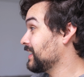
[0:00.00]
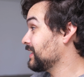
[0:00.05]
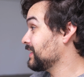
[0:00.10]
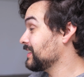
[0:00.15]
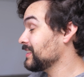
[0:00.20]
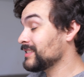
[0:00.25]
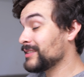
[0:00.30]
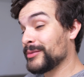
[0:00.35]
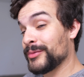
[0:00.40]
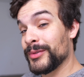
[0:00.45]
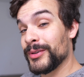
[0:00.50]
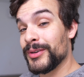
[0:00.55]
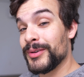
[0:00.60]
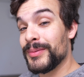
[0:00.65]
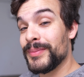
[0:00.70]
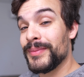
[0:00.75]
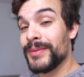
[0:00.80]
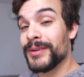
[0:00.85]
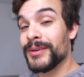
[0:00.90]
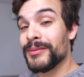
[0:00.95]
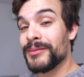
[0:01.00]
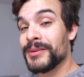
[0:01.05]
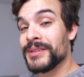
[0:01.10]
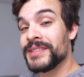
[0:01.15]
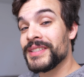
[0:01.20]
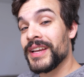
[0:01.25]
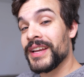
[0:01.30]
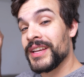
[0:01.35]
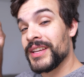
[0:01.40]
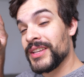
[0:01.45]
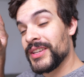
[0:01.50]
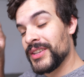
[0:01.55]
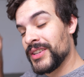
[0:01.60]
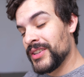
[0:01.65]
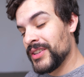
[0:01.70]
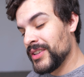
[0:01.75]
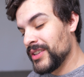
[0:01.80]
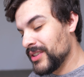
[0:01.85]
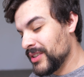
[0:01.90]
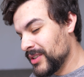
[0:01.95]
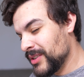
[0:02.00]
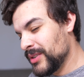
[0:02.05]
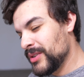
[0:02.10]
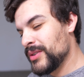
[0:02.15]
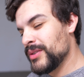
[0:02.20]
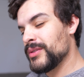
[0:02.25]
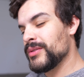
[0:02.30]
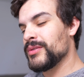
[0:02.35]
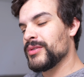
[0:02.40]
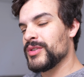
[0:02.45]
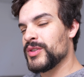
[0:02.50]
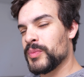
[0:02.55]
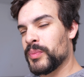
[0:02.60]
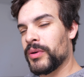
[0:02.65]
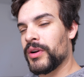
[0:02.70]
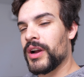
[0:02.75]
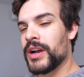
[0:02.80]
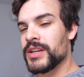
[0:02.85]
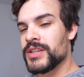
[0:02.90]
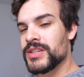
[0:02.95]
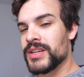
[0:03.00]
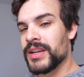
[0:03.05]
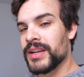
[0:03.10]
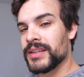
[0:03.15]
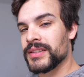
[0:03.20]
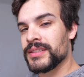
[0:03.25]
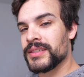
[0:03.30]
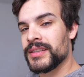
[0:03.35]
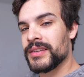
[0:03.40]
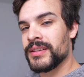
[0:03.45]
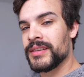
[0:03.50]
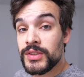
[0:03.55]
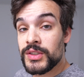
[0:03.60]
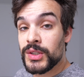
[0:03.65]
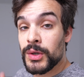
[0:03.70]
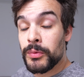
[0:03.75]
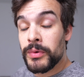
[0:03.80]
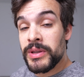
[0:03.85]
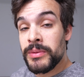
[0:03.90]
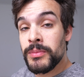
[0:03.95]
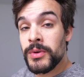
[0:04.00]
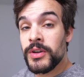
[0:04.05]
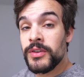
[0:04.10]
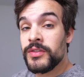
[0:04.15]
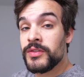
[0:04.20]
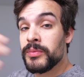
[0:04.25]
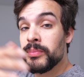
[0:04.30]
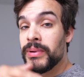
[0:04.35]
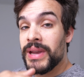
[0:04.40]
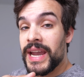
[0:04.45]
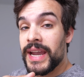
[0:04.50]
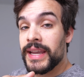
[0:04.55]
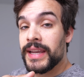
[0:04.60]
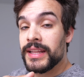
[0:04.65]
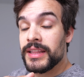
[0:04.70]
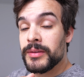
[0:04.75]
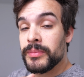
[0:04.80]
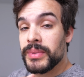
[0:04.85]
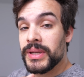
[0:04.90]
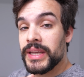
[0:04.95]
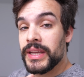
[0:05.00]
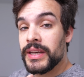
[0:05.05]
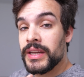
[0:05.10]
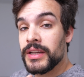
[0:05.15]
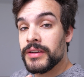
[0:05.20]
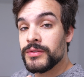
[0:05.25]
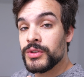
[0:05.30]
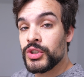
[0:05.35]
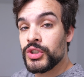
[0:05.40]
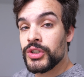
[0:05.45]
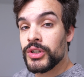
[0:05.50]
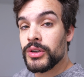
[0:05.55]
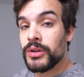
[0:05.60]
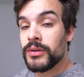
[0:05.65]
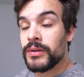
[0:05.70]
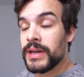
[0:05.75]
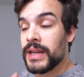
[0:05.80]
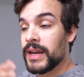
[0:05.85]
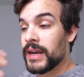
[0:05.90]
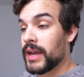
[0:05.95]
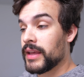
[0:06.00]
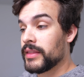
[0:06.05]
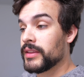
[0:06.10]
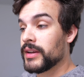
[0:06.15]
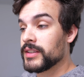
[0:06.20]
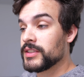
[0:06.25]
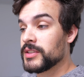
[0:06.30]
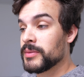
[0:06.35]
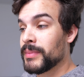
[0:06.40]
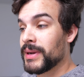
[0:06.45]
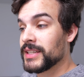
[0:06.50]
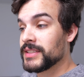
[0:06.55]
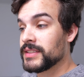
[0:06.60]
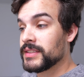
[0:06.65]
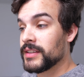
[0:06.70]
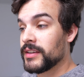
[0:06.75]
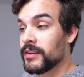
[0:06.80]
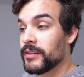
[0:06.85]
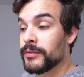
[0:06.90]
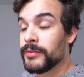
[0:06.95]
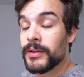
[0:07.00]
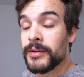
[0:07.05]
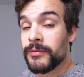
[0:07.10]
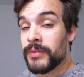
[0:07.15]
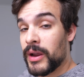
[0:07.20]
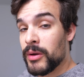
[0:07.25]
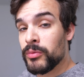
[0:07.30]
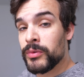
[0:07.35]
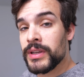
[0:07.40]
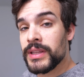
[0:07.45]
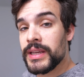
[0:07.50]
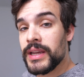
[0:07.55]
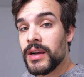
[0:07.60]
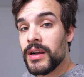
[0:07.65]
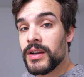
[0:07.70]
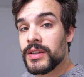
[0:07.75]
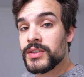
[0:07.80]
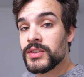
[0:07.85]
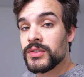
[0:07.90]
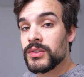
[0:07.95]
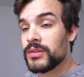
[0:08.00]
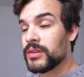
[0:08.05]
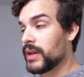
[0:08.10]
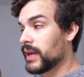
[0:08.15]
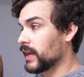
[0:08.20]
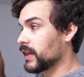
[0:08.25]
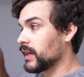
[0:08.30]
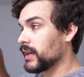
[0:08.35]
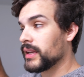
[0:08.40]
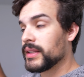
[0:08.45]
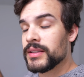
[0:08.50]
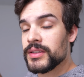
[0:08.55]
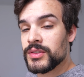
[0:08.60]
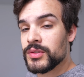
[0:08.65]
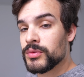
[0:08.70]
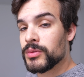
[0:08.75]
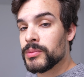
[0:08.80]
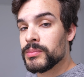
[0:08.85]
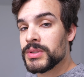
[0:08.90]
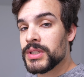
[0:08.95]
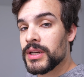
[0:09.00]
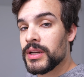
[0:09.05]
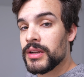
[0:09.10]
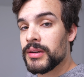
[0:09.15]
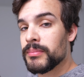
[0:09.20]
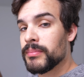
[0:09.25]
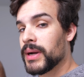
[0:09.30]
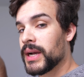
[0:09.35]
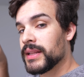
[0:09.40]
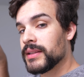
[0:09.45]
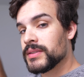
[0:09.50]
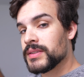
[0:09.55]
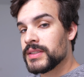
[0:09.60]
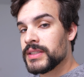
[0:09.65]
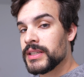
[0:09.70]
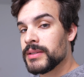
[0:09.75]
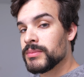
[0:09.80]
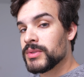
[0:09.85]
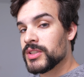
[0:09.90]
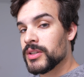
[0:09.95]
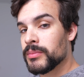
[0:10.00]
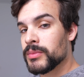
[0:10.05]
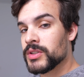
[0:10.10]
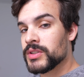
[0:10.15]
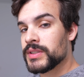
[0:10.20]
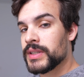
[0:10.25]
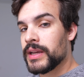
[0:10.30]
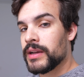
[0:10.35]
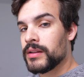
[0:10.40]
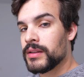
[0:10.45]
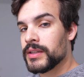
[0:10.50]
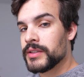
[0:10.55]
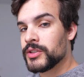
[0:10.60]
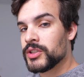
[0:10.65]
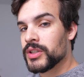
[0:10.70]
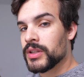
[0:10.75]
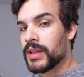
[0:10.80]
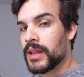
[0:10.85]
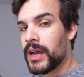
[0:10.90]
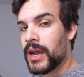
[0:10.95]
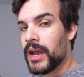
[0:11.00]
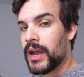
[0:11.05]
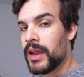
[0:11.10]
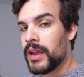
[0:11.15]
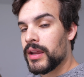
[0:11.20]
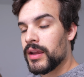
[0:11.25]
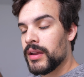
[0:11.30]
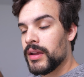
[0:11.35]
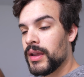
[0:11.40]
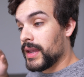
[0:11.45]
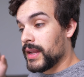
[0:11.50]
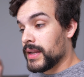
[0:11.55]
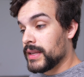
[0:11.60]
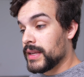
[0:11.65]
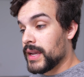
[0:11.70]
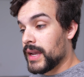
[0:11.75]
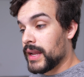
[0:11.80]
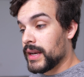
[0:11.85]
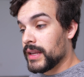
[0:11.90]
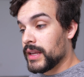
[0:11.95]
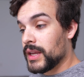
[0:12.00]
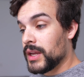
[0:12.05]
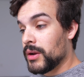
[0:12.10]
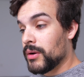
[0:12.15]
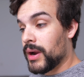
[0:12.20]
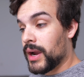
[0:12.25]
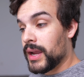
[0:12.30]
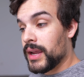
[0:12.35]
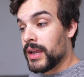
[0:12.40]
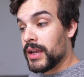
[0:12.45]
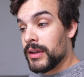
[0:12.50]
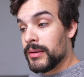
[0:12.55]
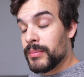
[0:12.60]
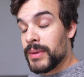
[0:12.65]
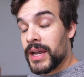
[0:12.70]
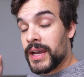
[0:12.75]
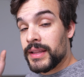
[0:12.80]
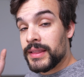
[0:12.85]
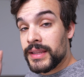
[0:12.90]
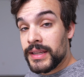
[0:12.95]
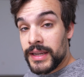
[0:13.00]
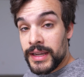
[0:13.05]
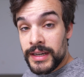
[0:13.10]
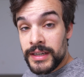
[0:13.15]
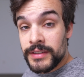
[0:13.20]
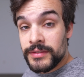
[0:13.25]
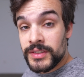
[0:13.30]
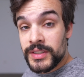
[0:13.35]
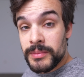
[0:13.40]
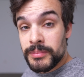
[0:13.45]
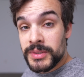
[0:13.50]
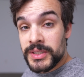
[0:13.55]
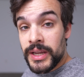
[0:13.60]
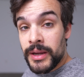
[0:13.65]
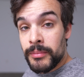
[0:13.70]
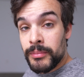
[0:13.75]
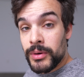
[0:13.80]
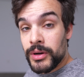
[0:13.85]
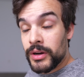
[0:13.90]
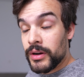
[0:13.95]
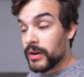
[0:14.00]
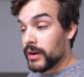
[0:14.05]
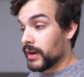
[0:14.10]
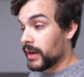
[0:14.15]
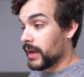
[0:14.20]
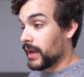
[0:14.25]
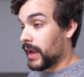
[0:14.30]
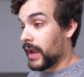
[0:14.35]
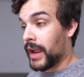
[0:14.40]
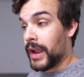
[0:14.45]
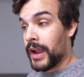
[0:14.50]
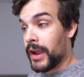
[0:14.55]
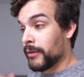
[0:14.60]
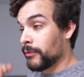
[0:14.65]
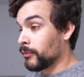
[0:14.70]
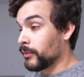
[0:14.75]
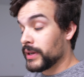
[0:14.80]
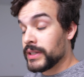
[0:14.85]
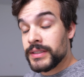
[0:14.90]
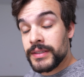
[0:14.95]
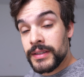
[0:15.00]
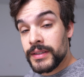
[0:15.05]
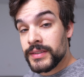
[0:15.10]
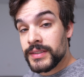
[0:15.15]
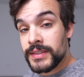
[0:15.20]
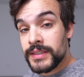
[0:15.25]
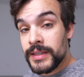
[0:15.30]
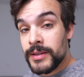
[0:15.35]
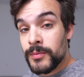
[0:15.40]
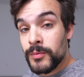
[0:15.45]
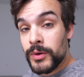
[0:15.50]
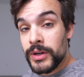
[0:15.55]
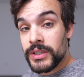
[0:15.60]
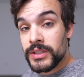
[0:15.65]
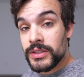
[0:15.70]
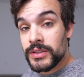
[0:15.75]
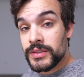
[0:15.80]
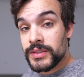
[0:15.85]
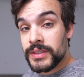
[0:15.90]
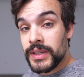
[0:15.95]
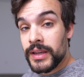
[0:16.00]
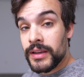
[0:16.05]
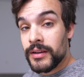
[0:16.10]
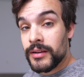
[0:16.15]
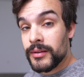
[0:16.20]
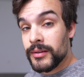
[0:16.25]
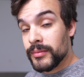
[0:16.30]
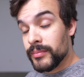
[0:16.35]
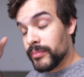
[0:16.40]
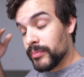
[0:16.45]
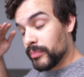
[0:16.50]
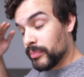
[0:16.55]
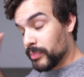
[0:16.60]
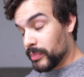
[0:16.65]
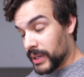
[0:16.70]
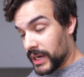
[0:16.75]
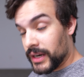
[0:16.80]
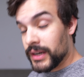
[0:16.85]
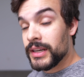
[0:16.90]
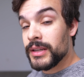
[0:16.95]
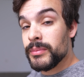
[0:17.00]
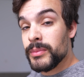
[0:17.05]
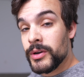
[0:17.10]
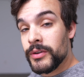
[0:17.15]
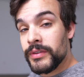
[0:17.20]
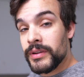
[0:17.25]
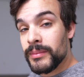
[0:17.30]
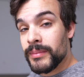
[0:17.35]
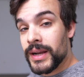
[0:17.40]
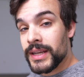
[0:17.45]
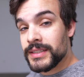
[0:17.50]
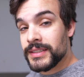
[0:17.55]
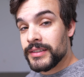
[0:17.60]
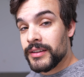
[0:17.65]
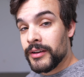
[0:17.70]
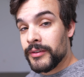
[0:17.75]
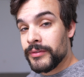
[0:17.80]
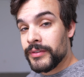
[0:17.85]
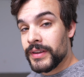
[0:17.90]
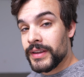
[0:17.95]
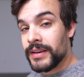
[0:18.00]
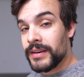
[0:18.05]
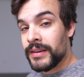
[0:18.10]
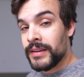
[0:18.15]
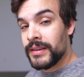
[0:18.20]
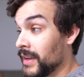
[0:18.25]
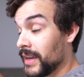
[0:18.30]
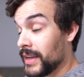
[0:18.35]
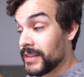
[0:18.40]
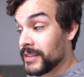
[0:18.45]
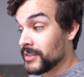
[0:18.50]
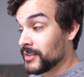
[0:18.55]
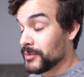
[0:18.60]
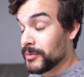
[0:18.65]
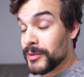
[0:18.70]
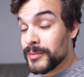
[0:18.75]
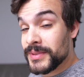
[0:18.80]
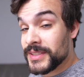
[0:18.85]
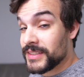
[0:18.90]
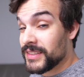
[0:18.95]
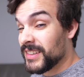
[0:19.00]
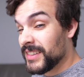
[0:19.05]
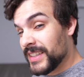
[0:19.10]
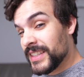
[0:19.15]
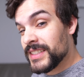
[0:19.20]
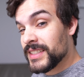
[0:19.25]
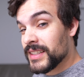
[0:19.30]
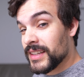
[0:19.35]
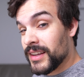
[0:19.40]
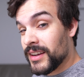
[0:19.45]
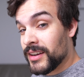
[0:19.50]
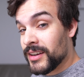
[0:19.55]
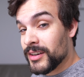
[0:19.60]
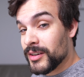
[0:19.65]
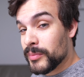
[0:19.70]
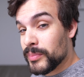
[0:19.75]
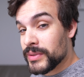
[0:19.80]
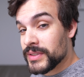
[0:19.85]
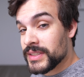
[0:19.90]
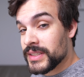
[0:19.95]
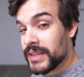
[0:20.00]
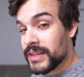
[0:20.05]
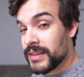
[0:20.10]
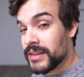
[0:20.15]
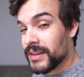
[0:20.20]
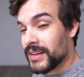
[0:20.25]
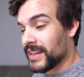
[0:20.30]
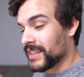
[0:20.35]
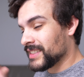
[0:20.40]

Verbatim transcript: And this room was a huge project. So we moved back at the beginning of June and I thought to myself, if I really hustle, I could get this room done by the Steam Summer Sale in July. And yet here I am at the end of September, halfway to the Steam Winter Sale, barely moving my stuff in. And this room still isn't 100% done.